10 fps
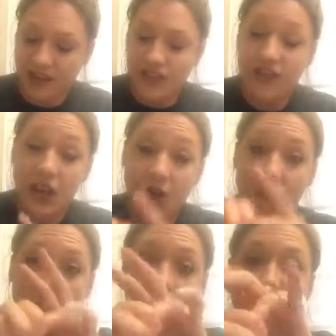So
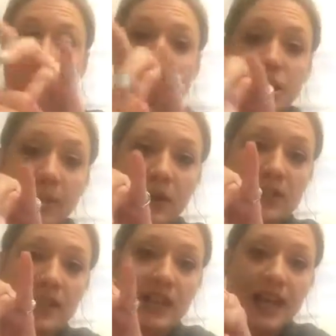you're supposed
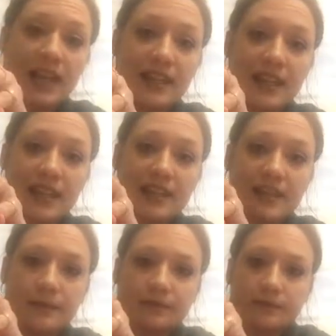to take
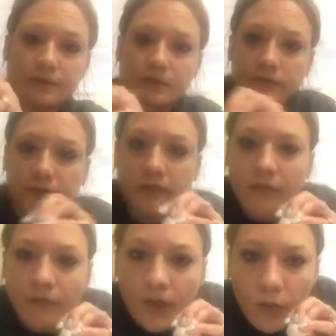this,
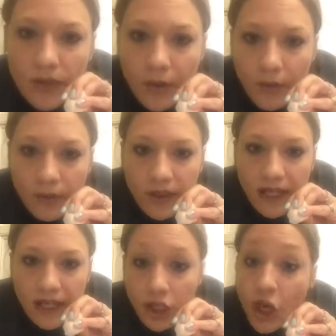will that work with
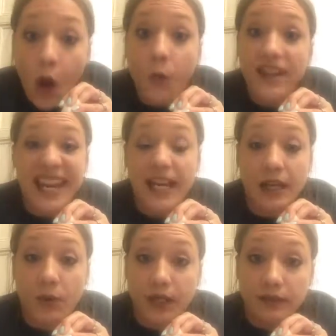with
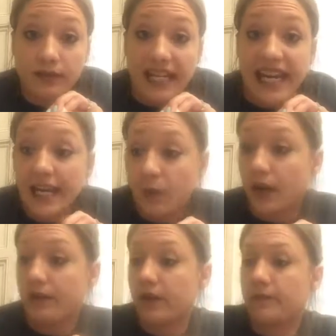anyone, any
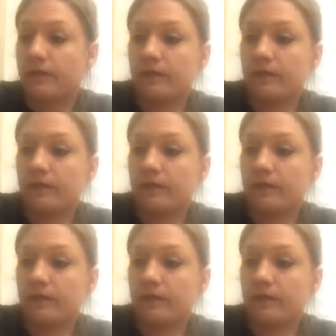one of them.